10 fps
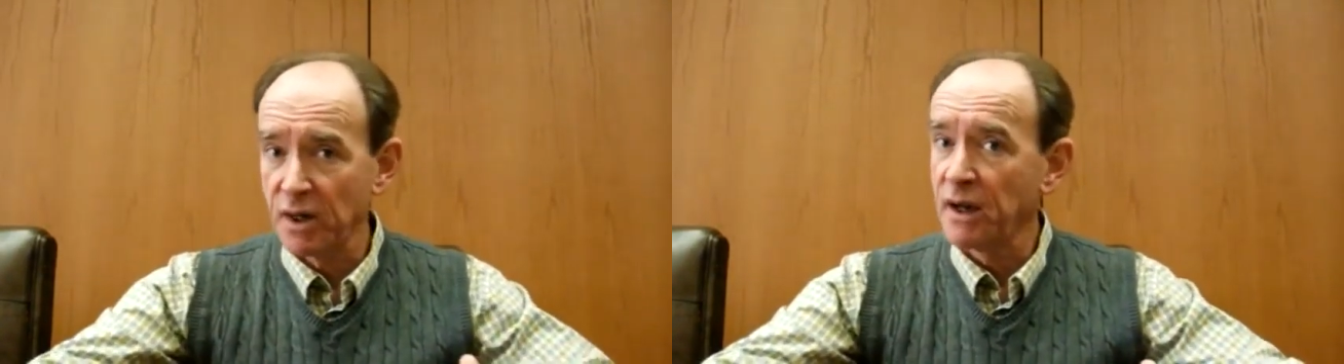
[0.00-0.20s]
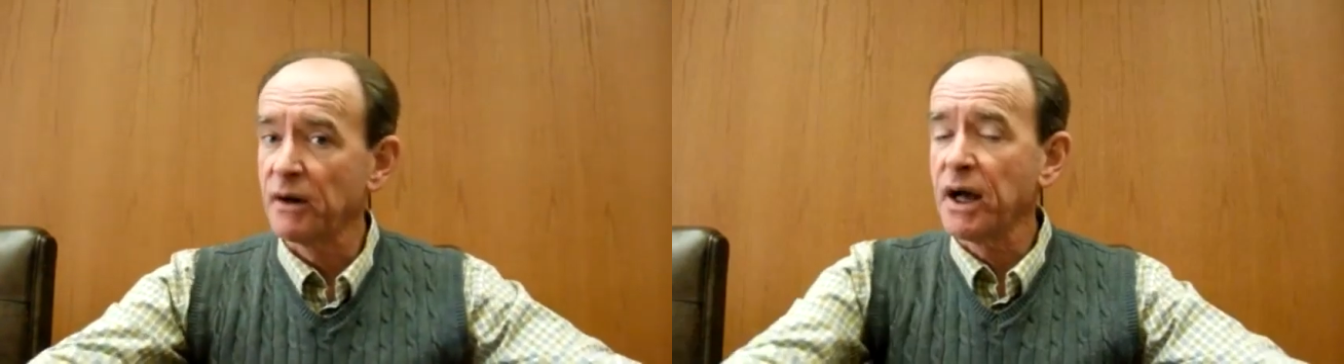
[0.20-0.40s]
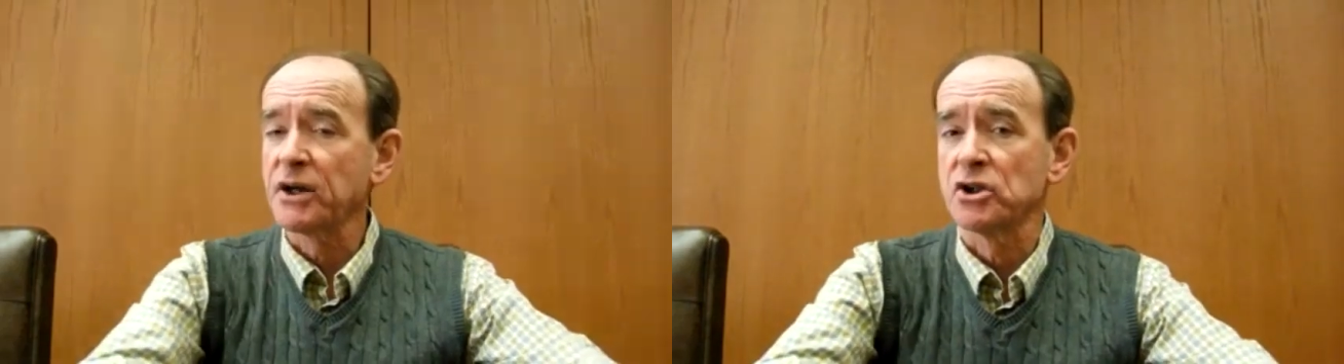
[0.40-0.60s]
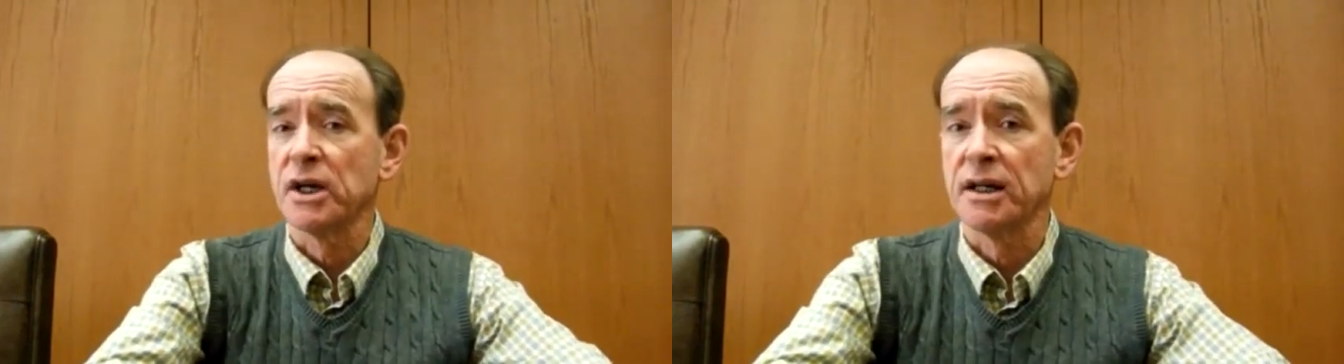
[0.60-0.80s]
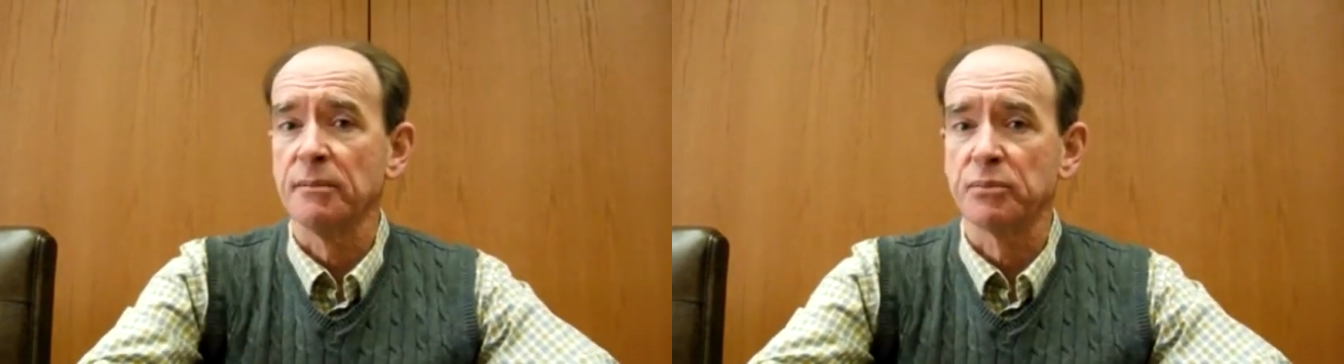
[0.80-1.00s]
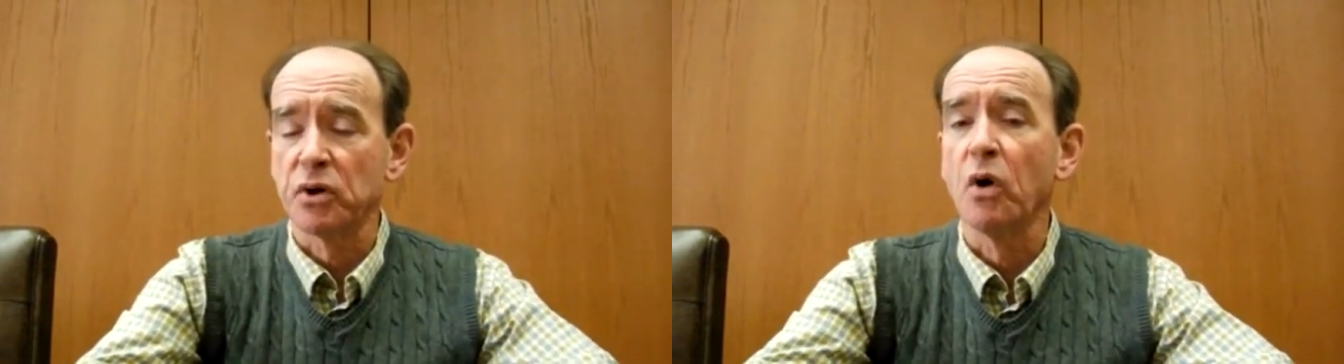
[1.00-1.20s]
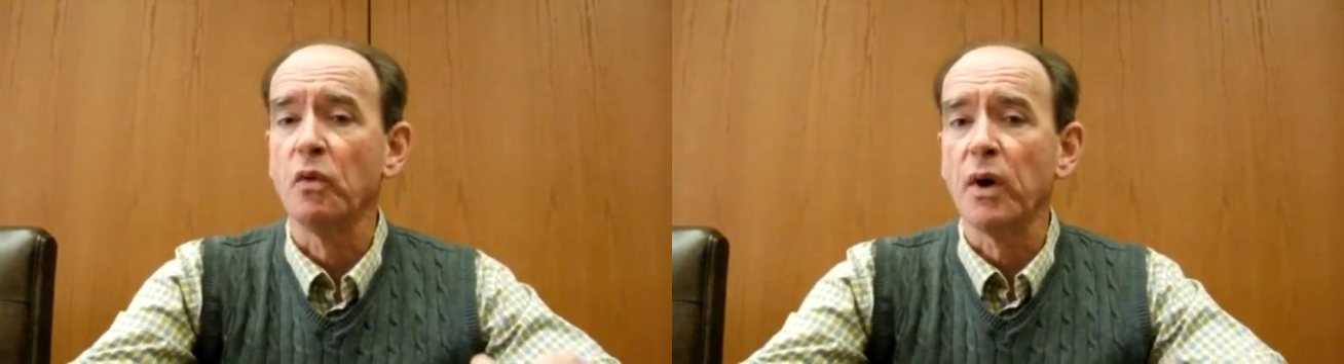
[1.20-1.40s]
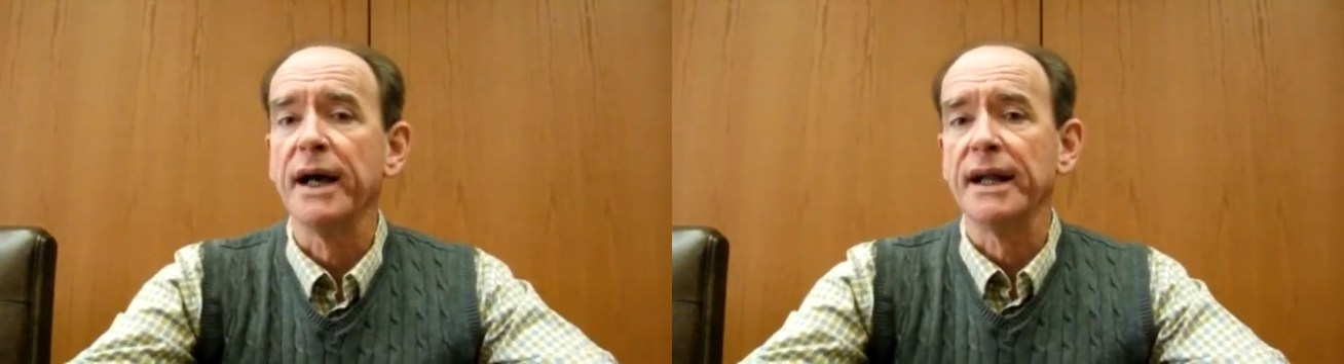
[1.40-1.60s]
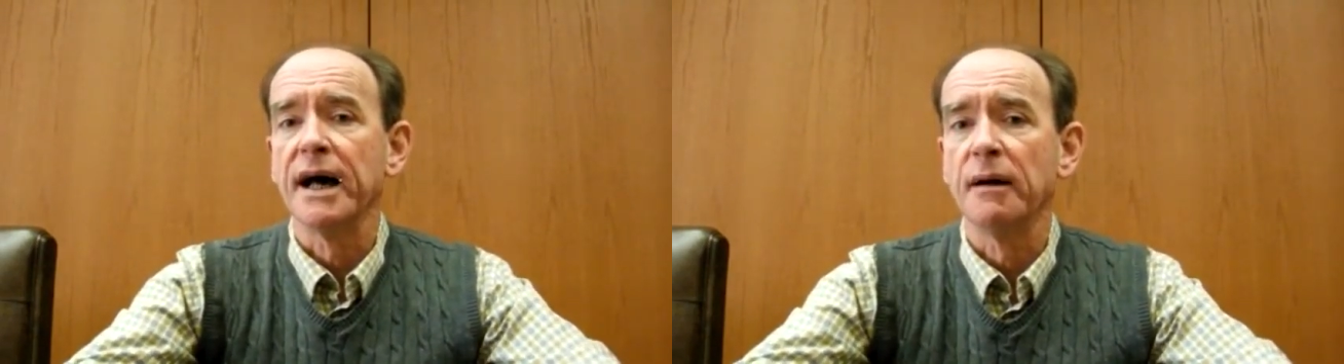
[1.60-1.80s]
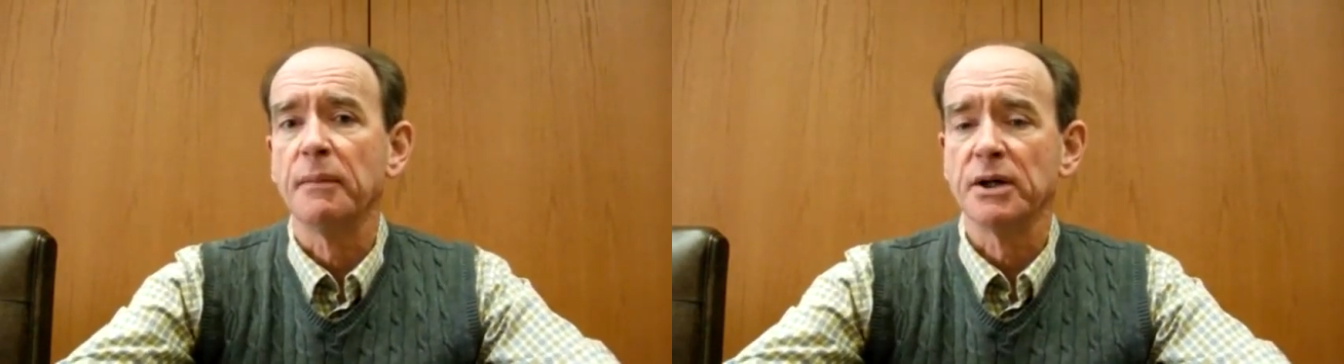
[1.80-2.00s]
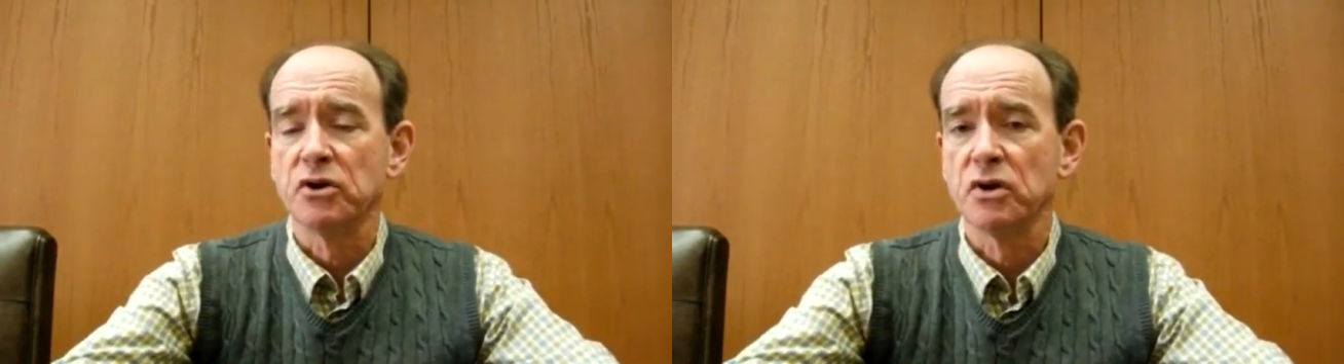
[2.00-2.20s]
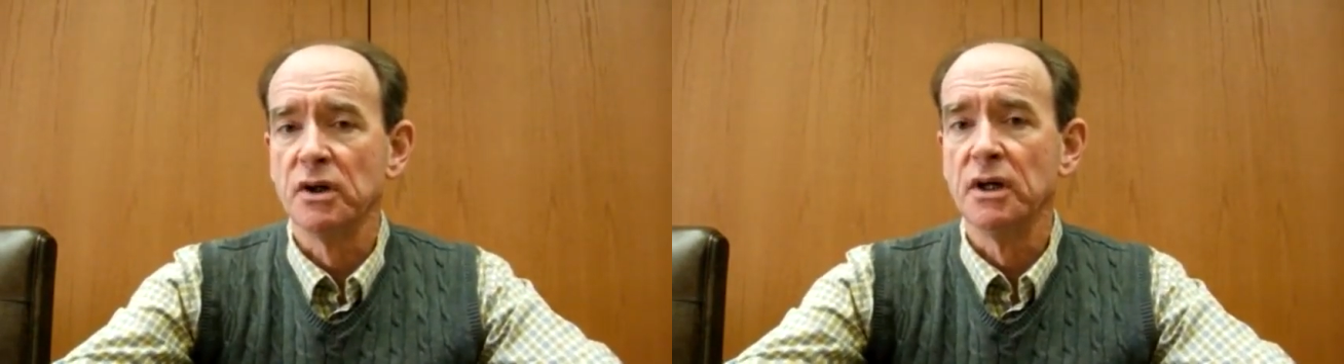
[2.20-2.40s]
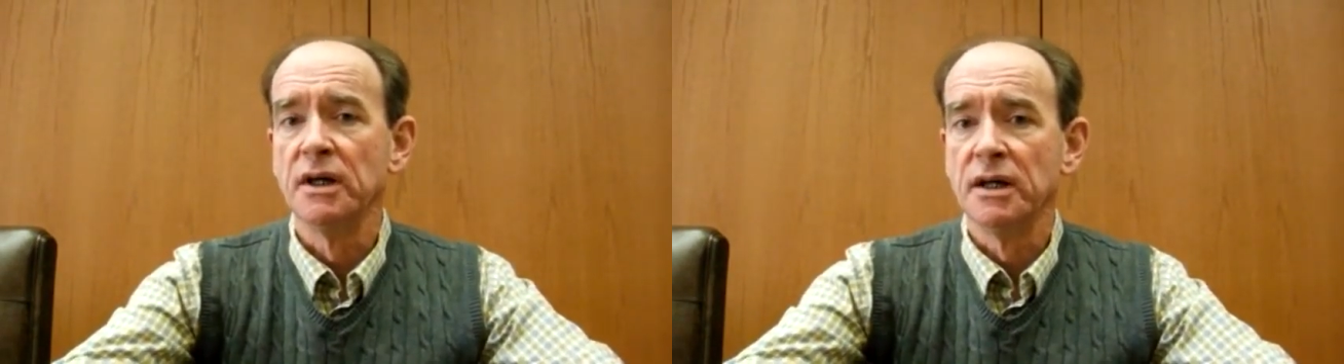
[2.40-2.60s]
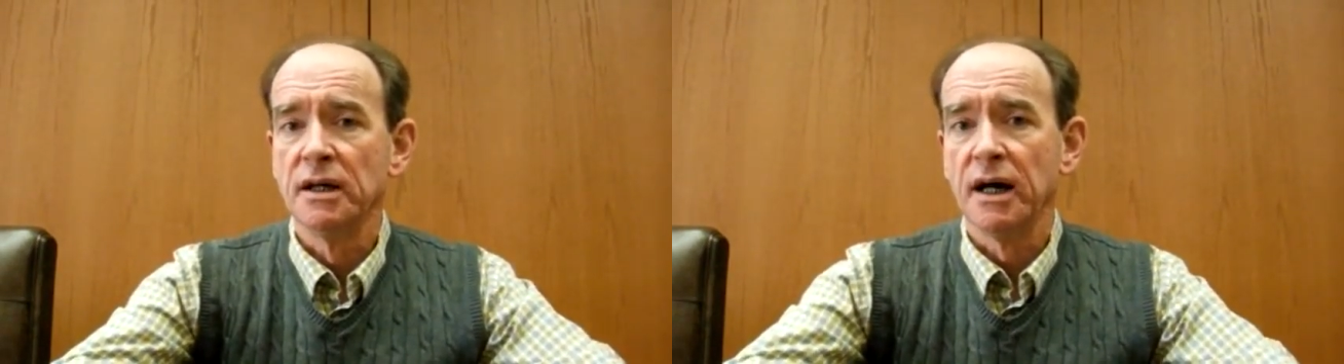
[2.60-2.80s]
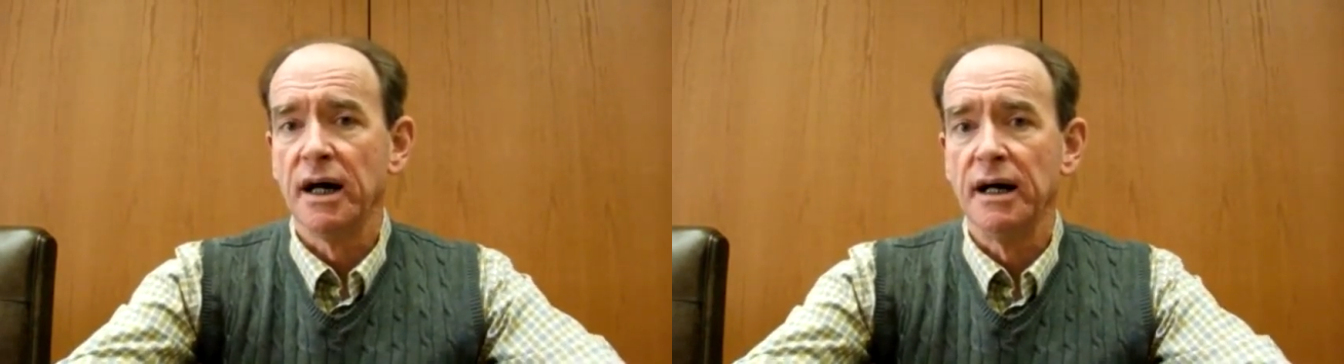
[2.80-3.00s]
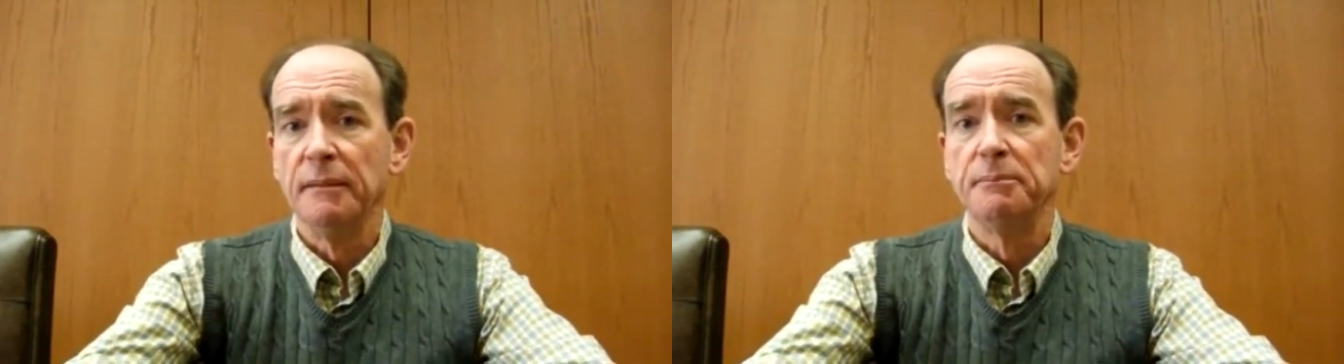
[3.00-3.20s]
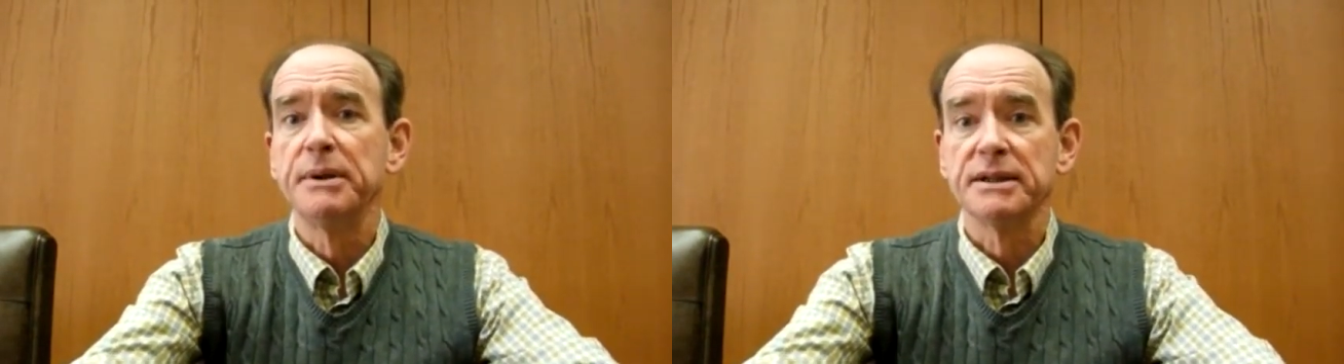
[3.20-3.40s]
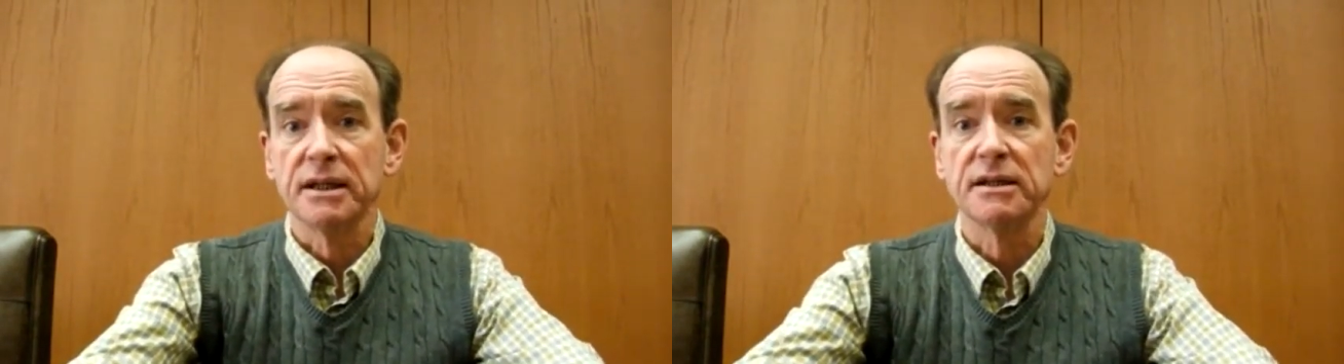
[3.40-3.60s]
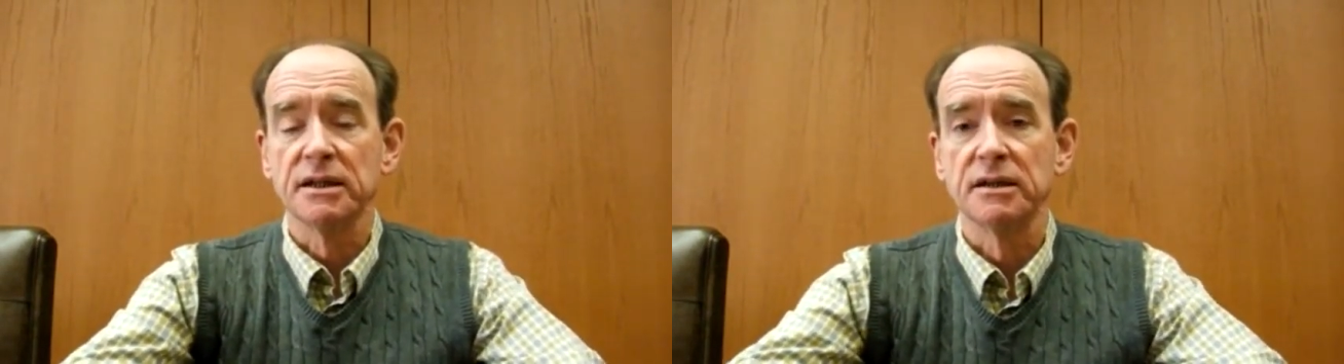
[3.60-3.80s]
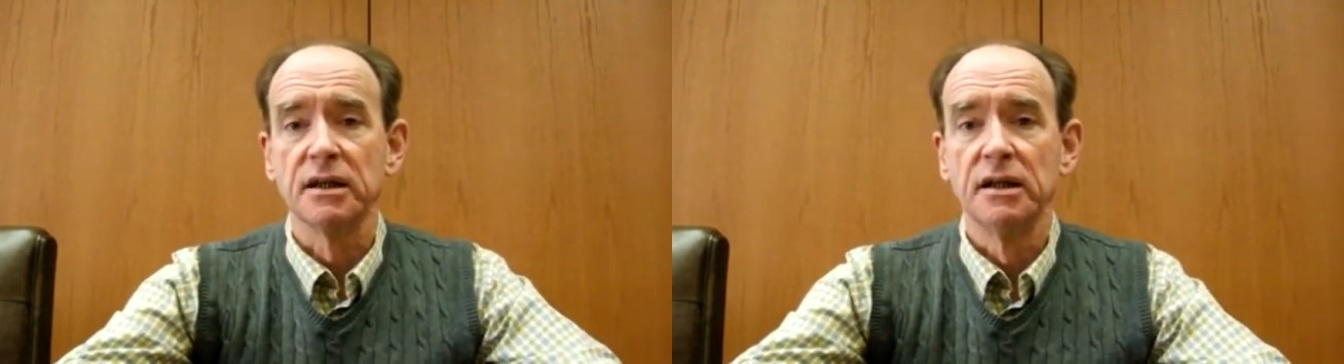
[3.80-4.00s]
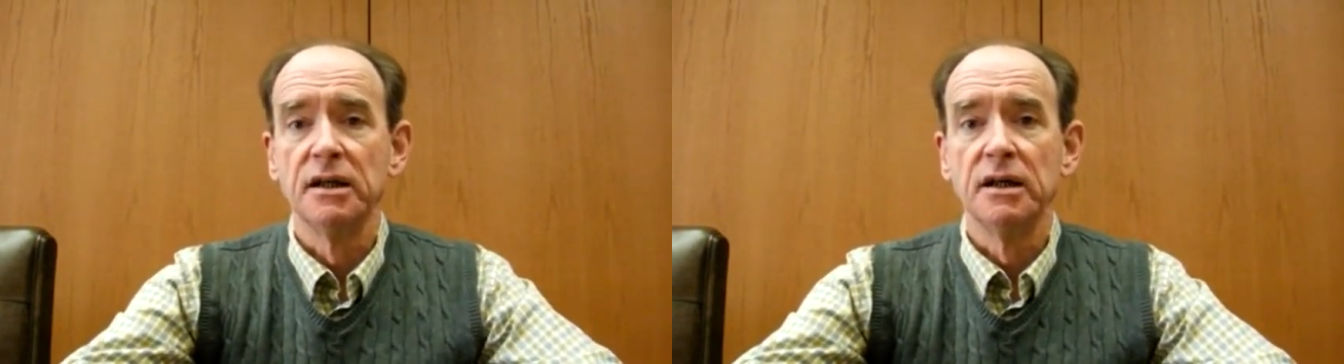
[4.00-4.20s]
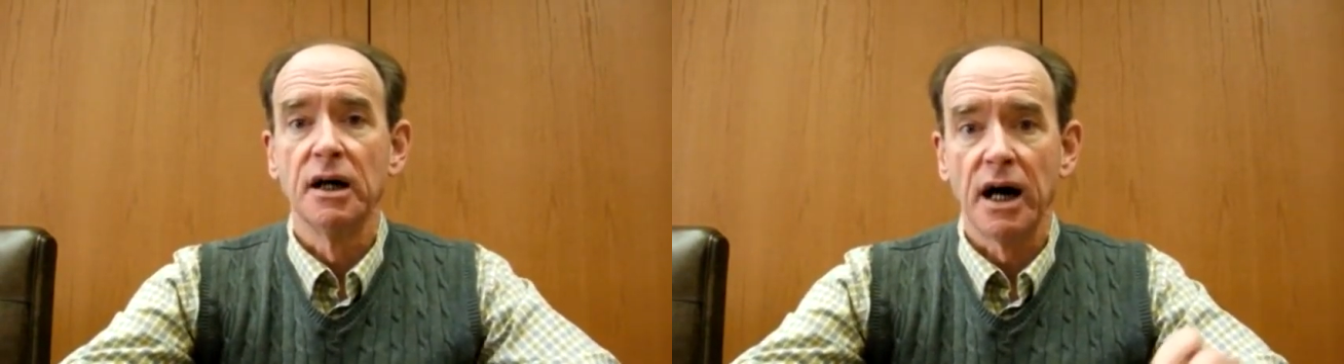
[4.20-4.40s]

They've actually had to prorate how much uh, businesses